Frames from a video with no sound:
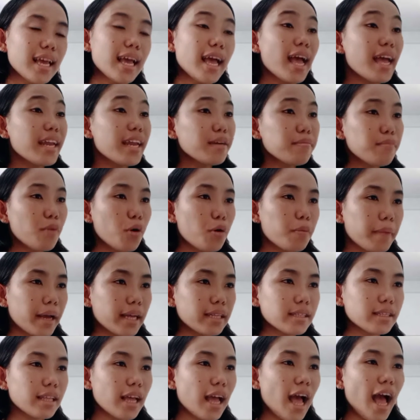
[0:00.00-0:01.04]
In a
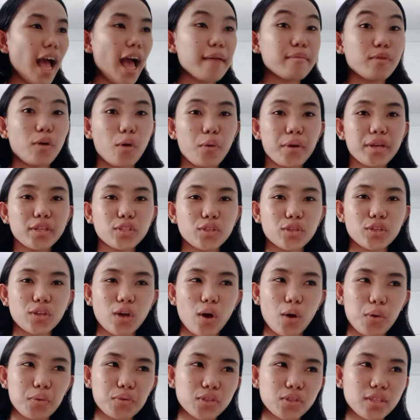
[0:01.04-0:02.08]
moment, I'm going to
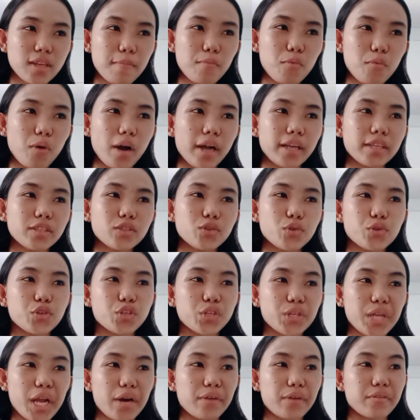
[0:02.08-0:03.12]
call someone to
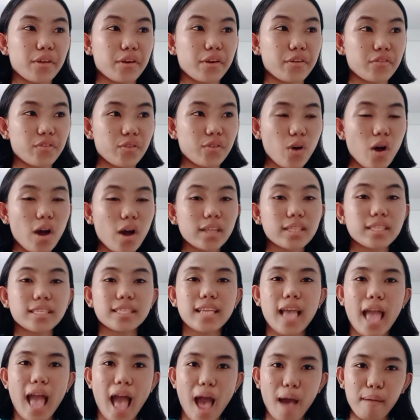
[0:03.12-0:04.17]
share their thoughts
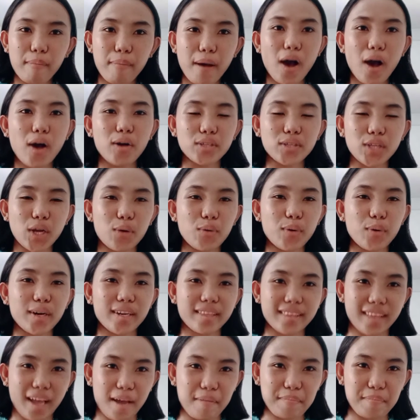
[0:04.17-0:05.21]
about our
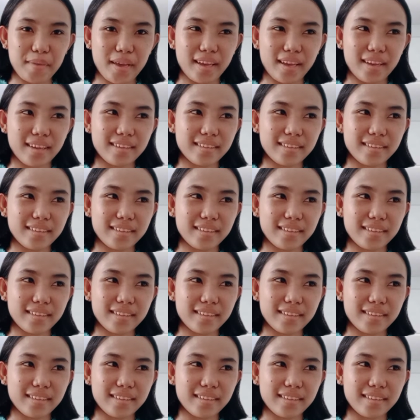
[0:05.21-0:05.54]
topic.